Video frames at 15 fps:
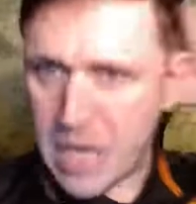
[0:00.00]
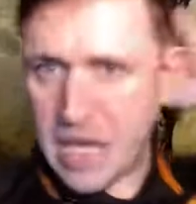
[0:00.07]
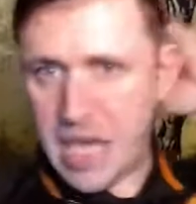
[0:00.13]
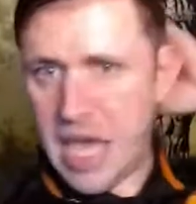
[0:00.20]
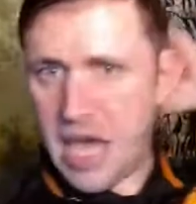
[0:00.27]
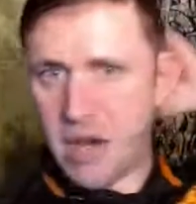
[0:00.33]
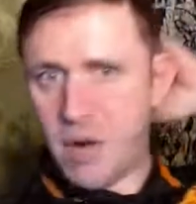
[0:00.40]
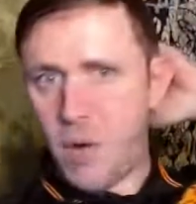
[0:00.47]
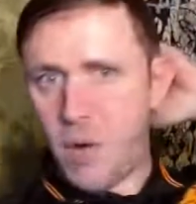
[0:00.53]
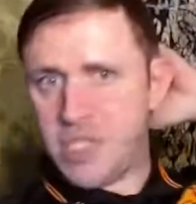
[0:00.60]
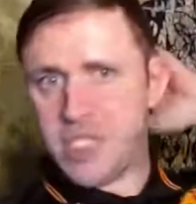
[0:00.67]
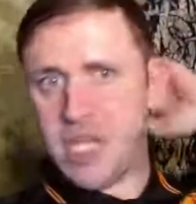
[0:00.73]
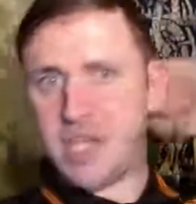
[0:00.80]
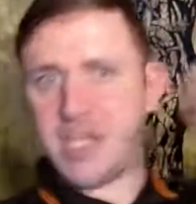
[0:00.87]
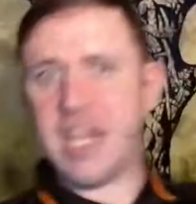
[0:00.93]
Yeah,
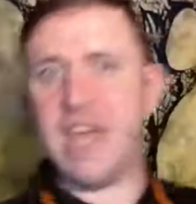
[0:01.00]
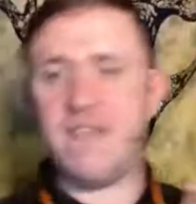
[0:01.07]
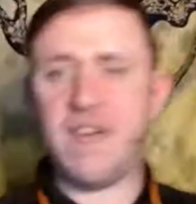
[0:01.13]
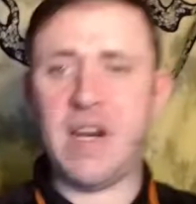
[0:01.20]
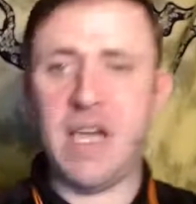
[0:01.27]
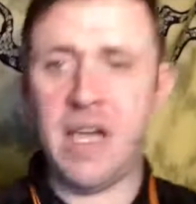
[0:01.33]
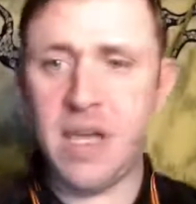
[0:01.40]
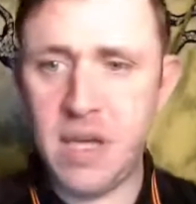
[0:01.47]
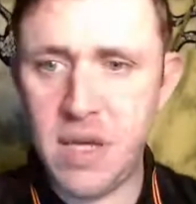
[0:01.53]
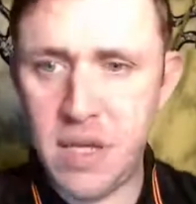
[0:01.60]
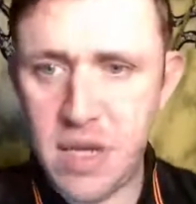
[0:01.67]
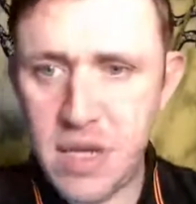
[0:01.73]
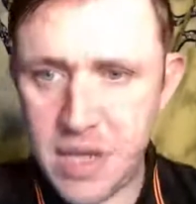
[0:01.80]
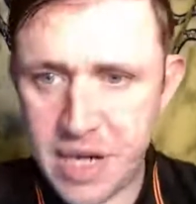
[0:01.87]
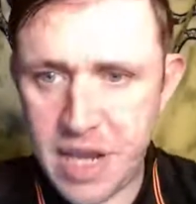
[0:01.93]
Lotus, definitely.
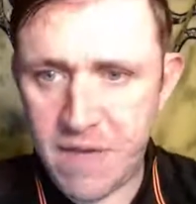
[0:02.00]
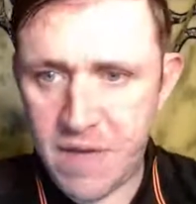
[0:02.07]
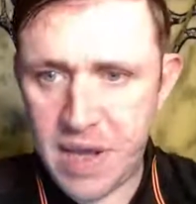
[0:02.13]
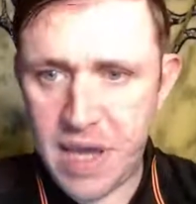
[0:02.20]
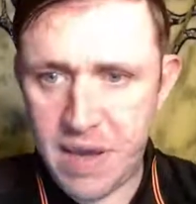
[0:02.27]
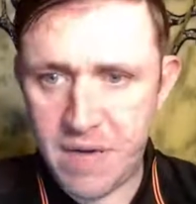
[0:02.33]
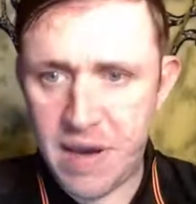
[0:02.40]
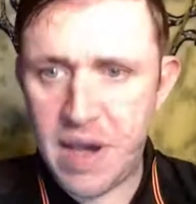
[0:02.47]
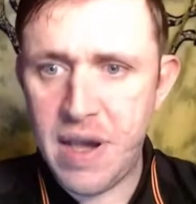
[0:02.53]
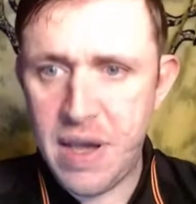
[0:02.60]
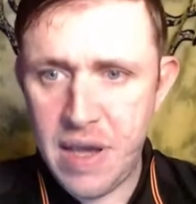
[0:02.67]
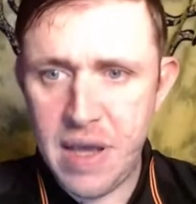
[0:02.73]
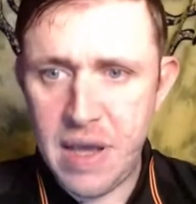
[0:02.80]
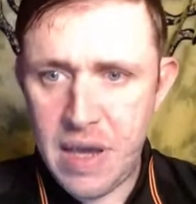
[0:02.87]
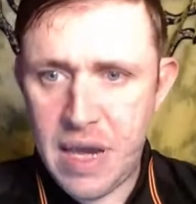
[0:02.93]

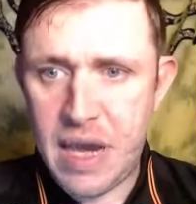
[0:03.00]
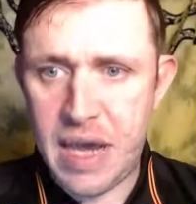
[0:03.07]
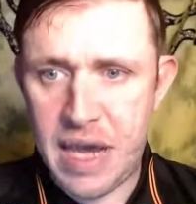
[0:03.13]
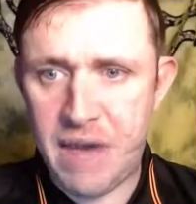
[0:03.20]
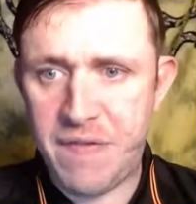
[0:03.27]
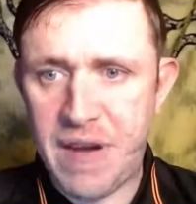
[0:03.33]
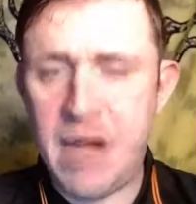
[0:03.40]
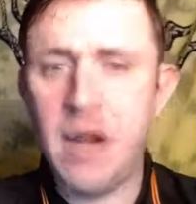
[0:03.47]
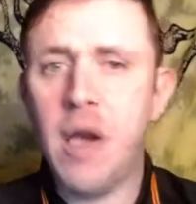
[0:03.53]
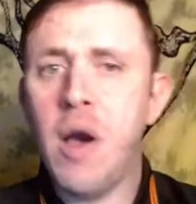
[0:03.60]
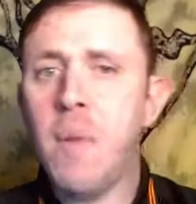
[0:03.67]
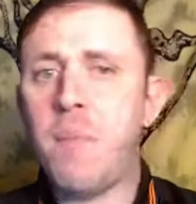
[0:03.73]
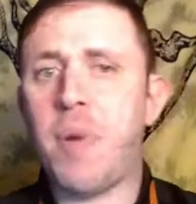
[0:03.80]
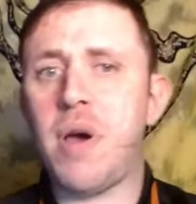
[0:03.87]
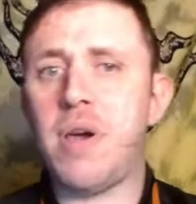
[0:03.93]
I feel,
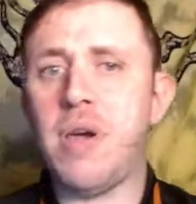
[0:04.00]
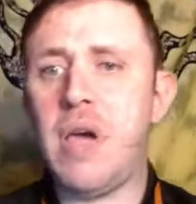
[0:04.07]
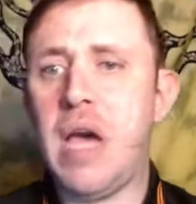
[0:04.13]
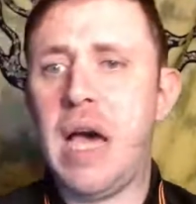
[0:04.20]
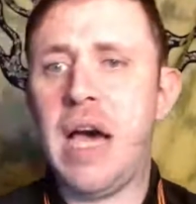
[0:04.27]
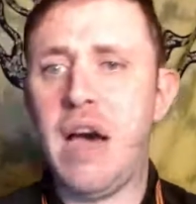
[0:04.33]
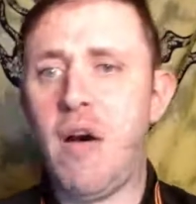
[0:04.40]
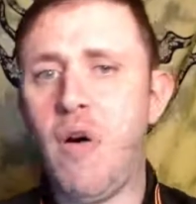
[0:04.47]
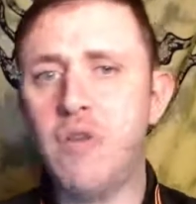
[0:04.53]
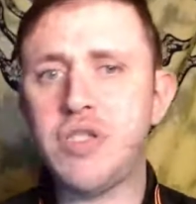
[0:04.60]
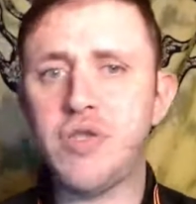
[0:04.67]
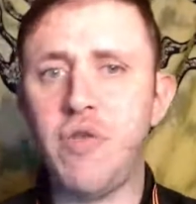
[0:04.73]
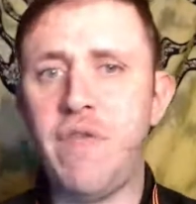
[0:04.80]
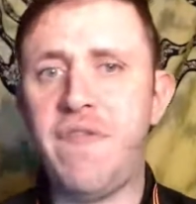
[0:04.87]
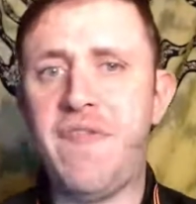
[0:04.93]
but I
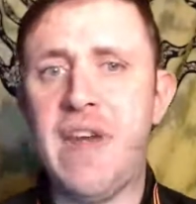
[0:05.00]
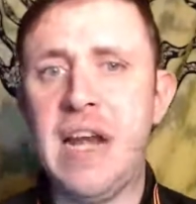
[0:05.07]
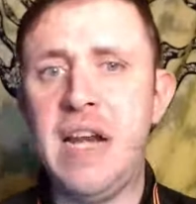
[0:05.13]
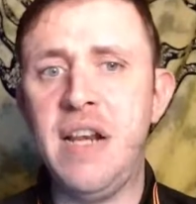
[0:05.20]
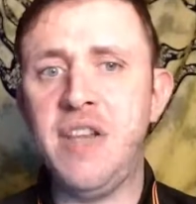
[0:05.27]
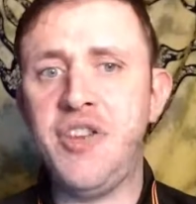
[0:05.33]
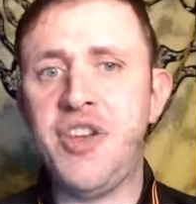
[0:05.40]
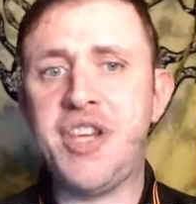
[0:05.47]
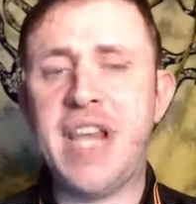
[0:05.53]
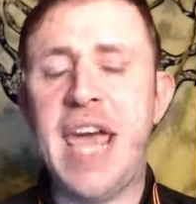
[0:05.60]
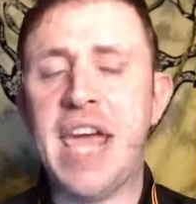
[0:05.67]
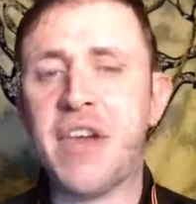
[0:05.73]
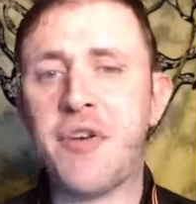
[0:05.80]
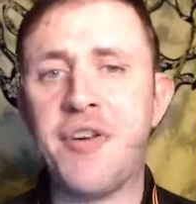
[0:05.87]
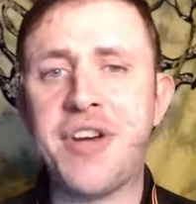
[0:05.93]
also feel you
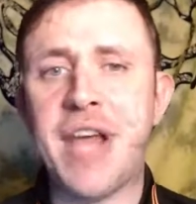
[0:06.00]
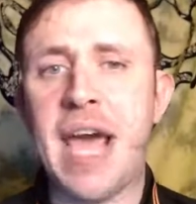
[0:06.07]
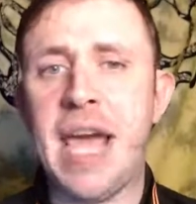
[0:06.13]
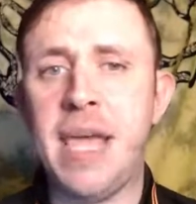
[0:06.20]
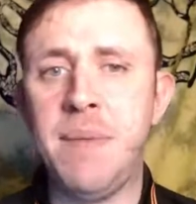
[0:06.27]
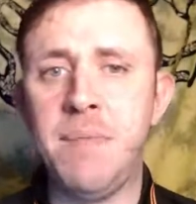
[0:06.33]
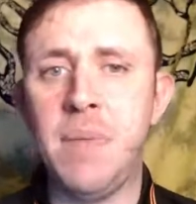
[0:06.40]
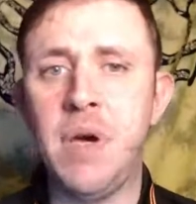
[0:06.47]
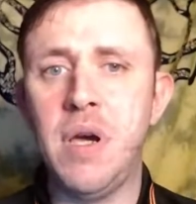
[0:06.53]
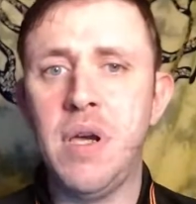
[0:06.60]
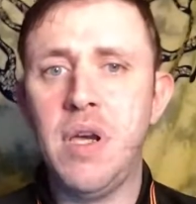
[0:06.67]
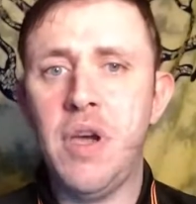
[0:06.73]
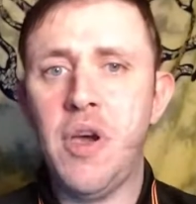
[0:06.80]
take your time.